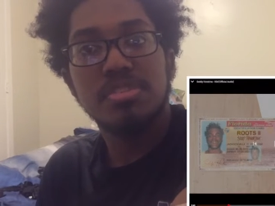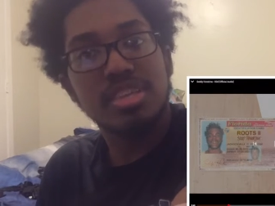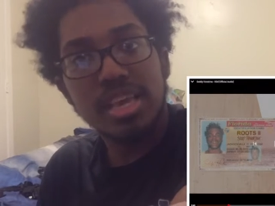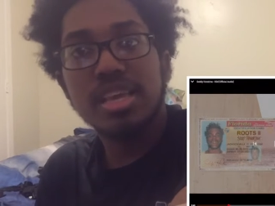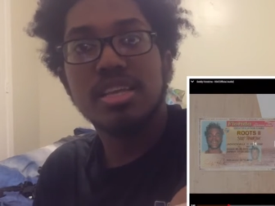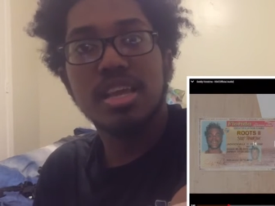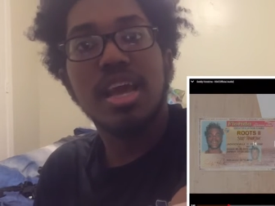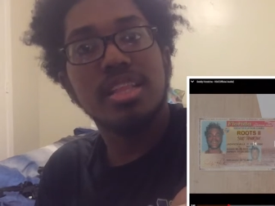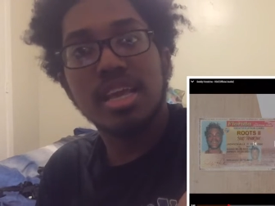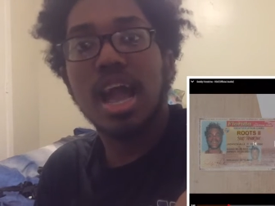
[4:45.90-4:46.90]
See?
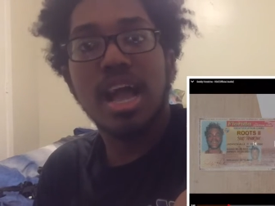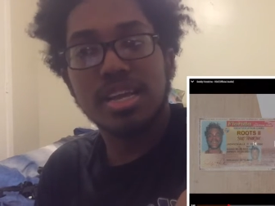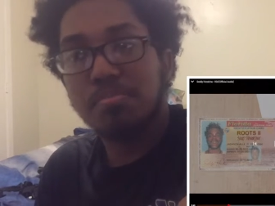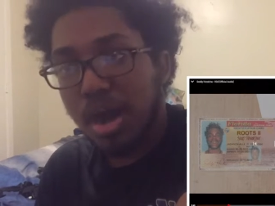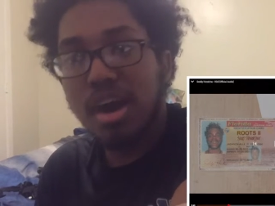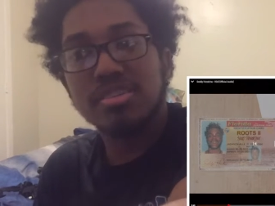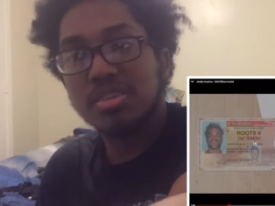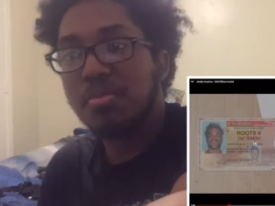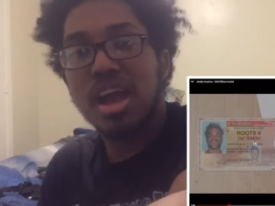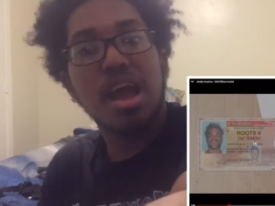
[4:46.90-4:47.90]
Yeah, nigga, I can
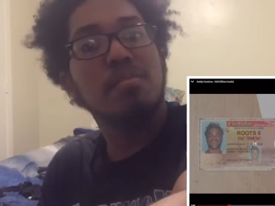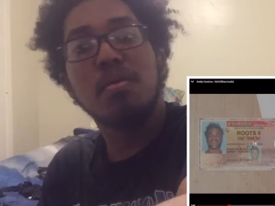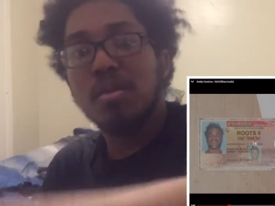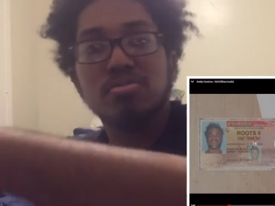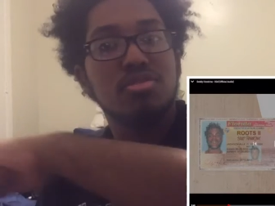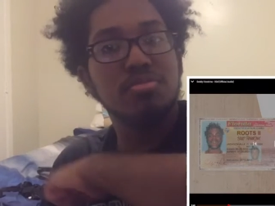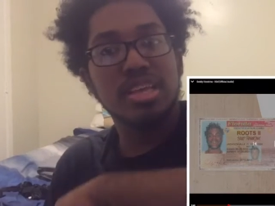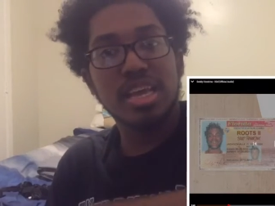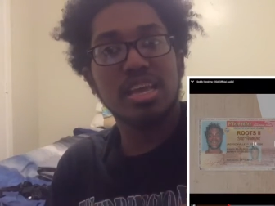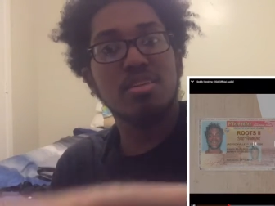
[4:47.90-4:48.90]
pause the when I want to,
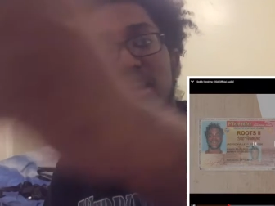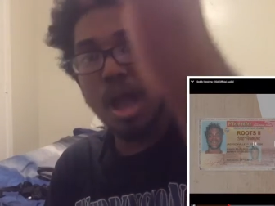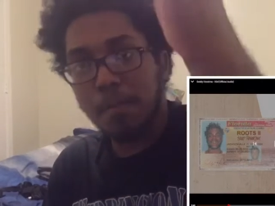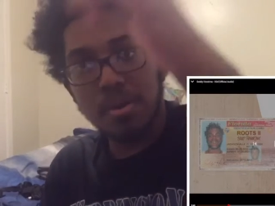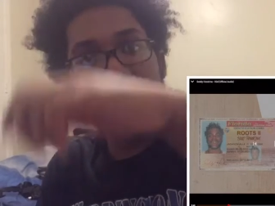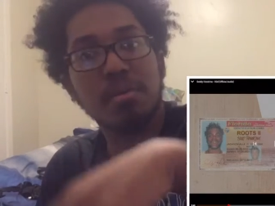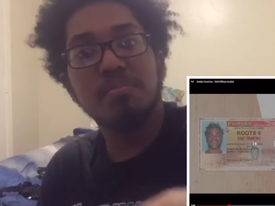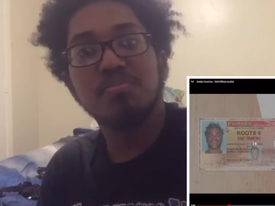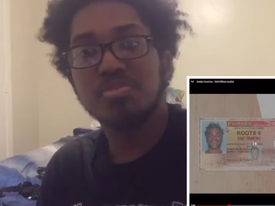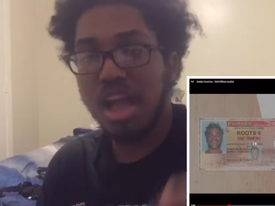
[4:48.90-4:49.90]
nigga. You got a
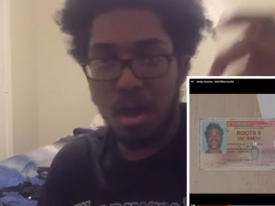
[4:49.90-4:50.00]
problem? Oh,